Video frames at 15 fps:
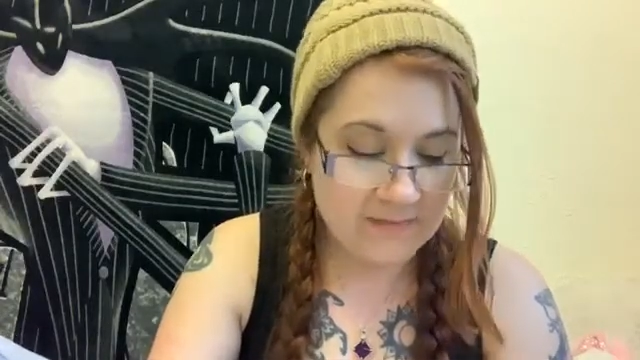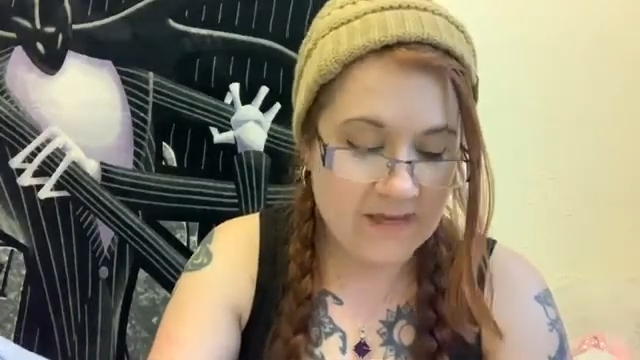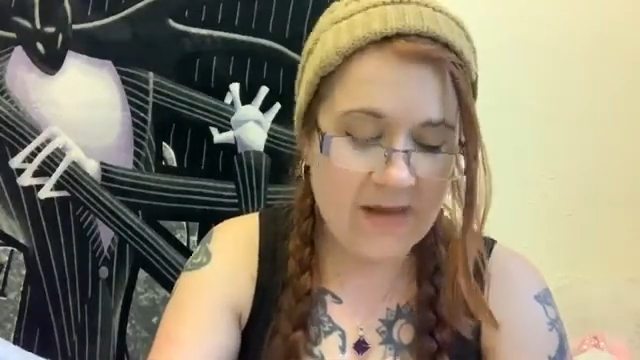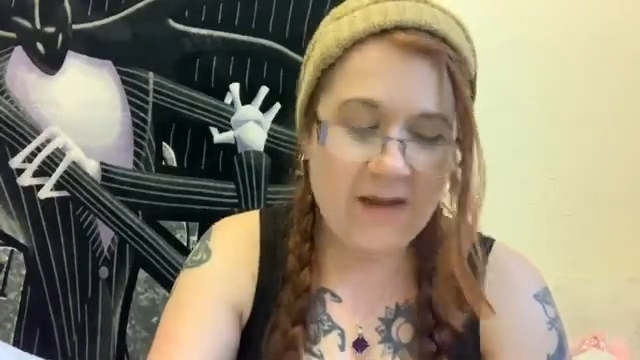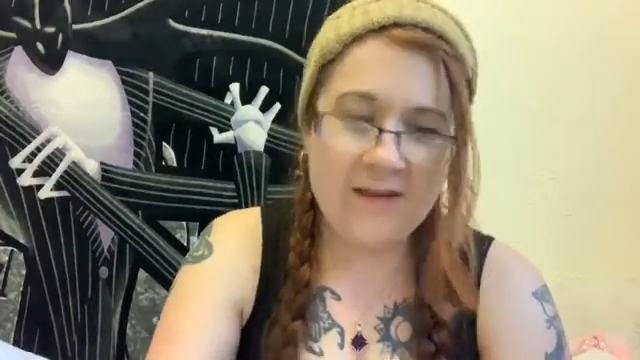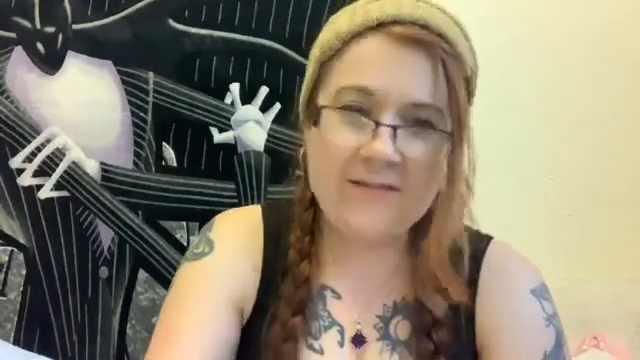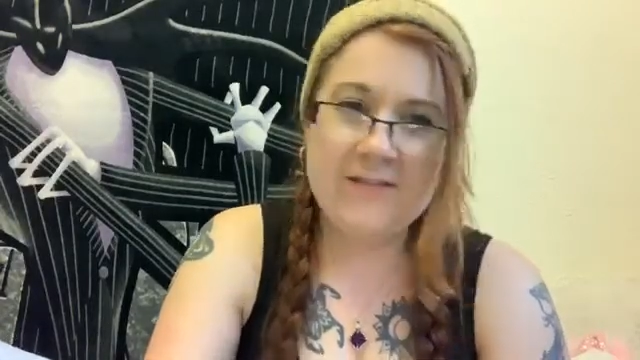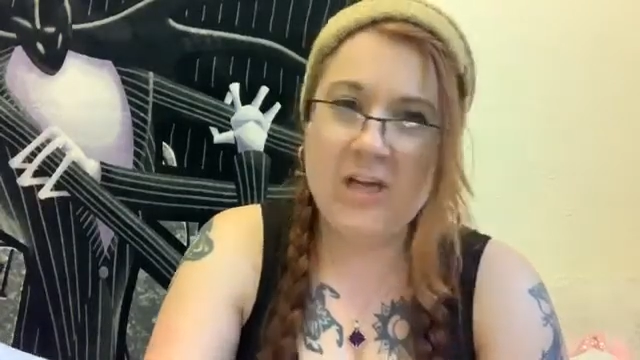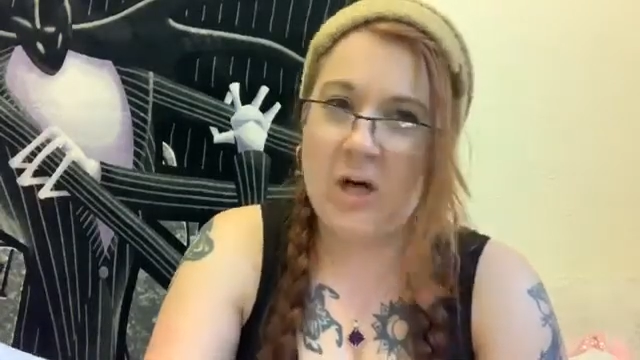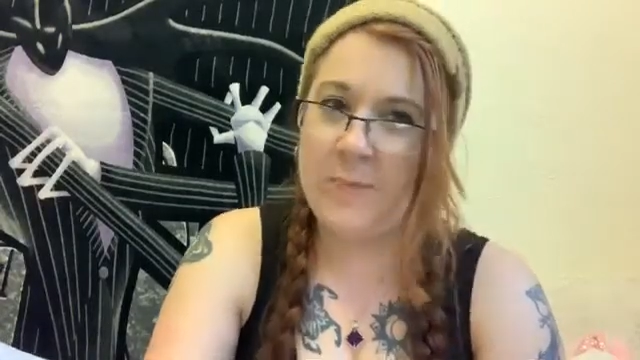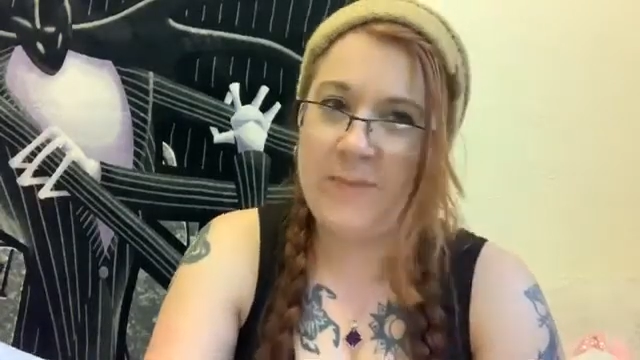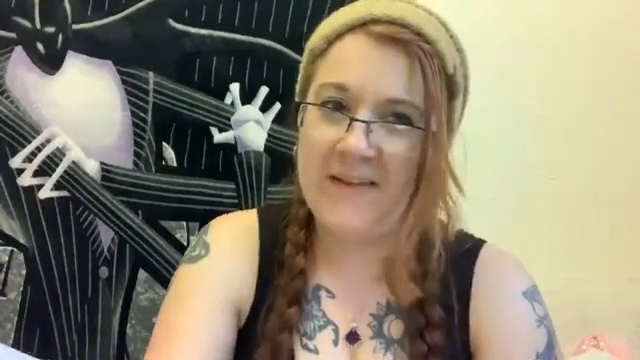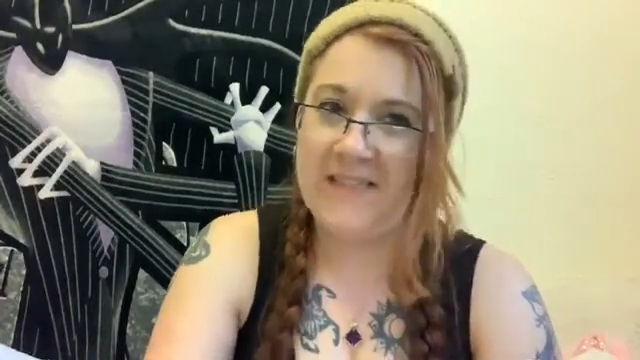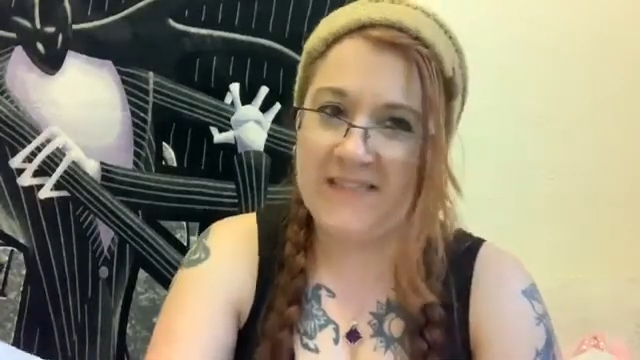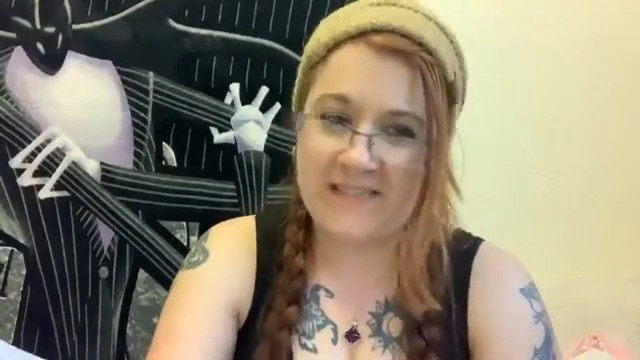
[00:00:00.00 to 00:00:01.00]
"Oh,
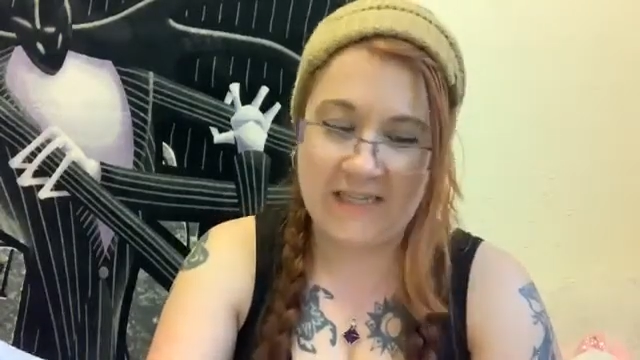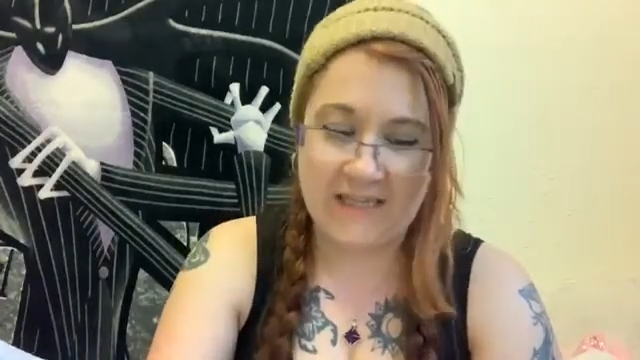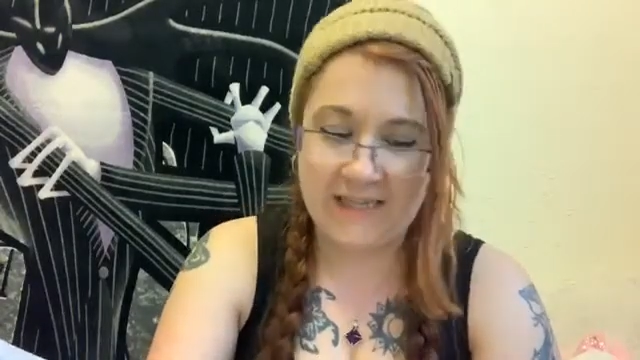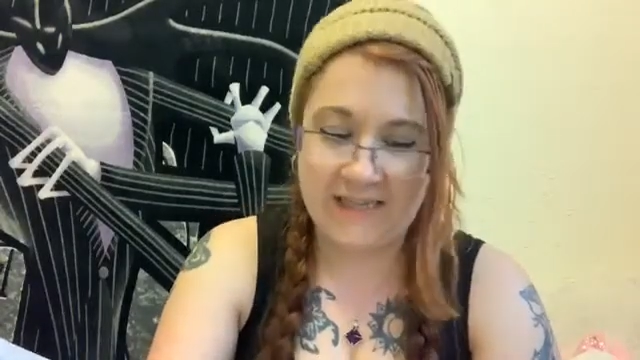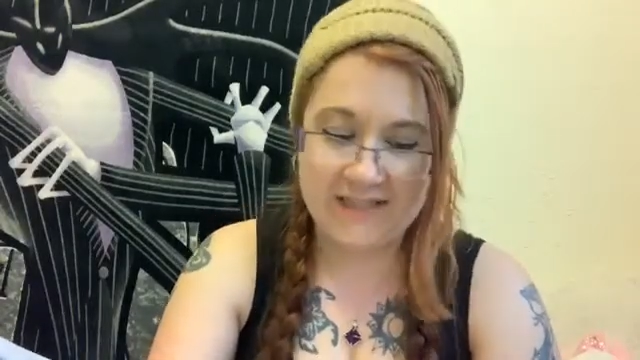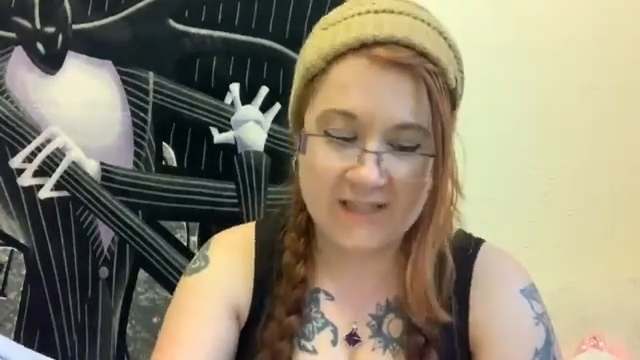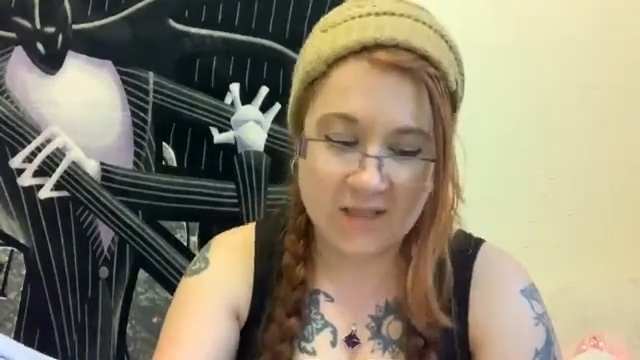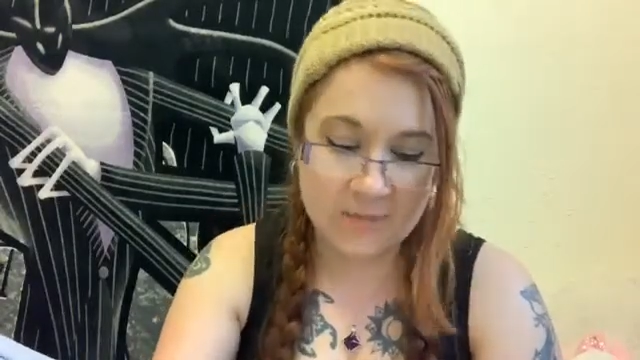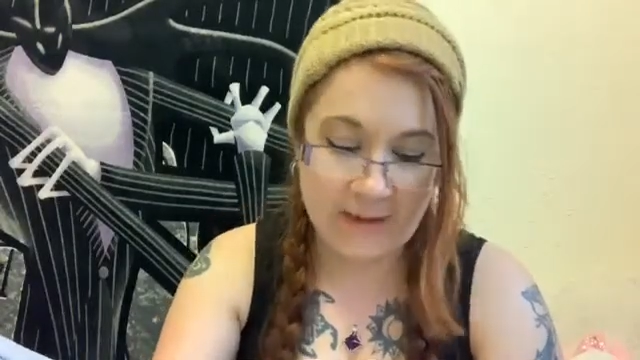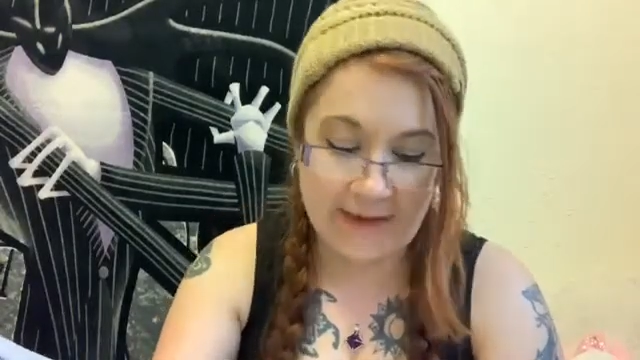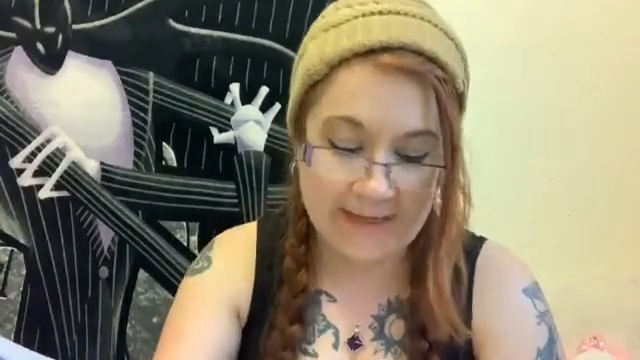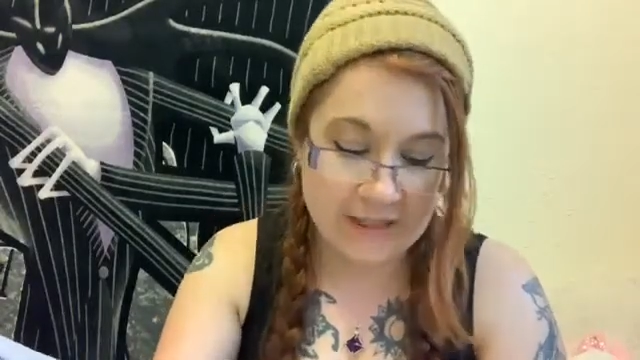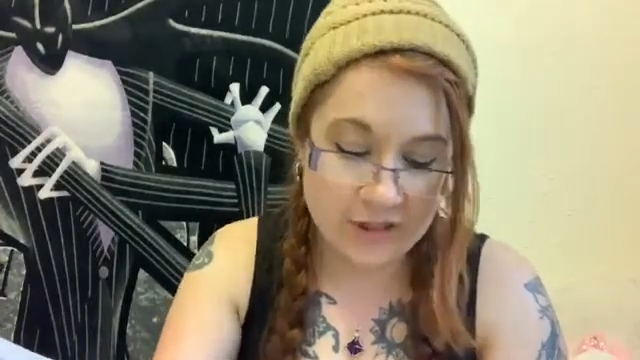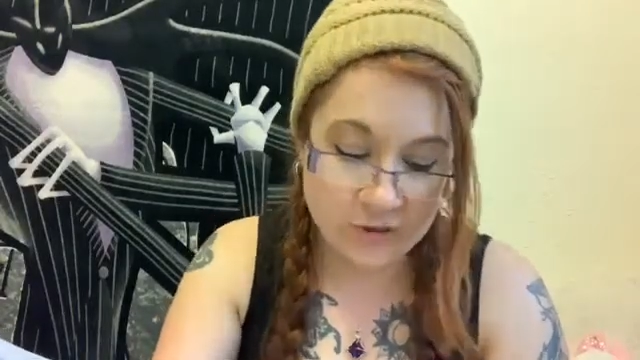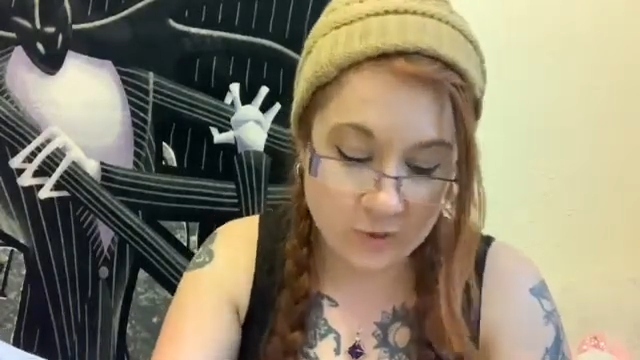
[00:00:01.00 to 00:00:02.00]
don't be silly," said
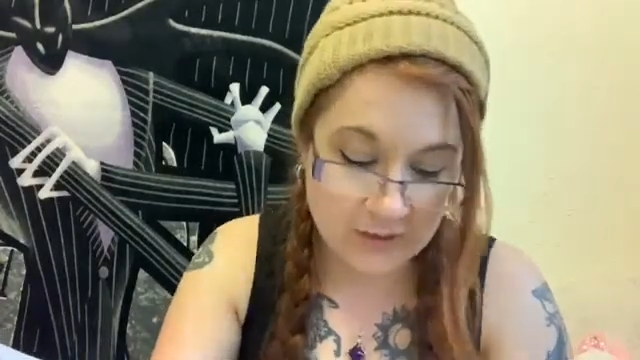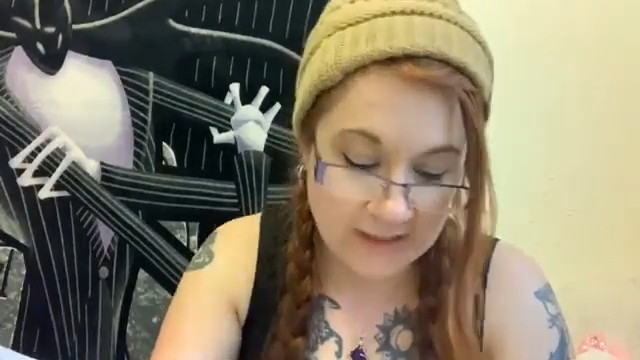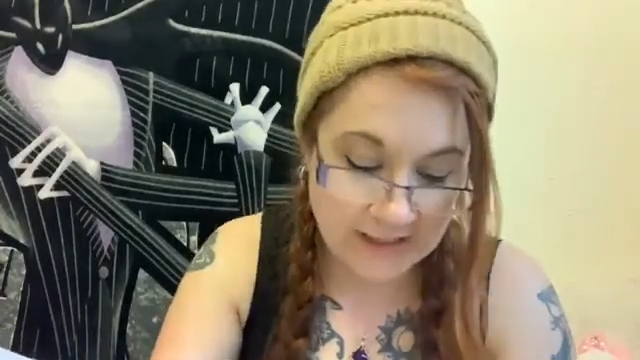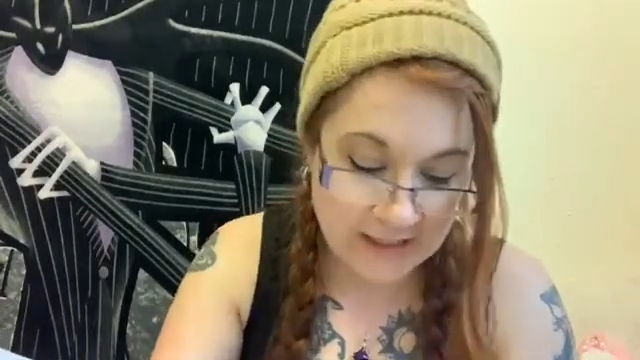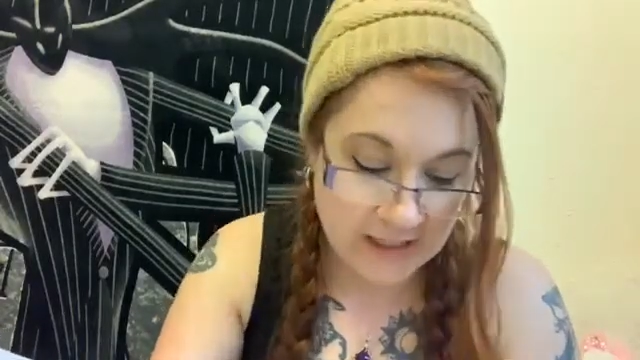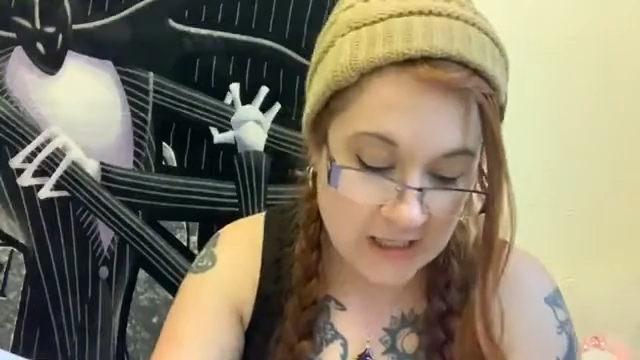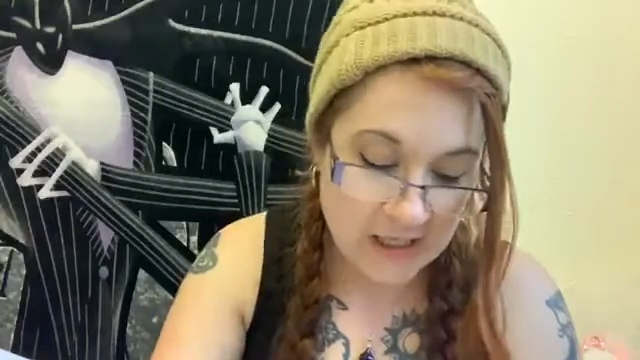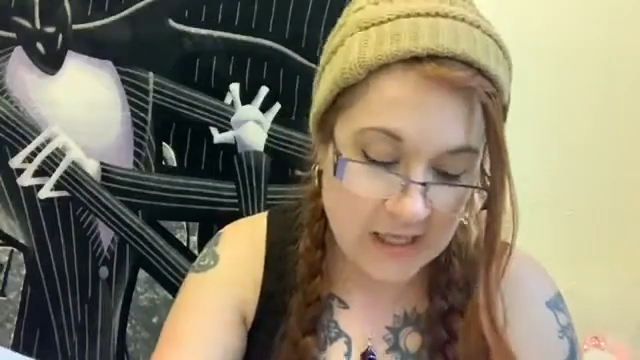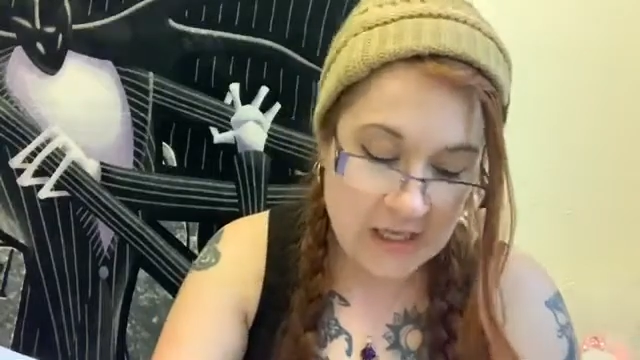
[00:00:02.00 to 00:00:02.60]
Hermione shortly.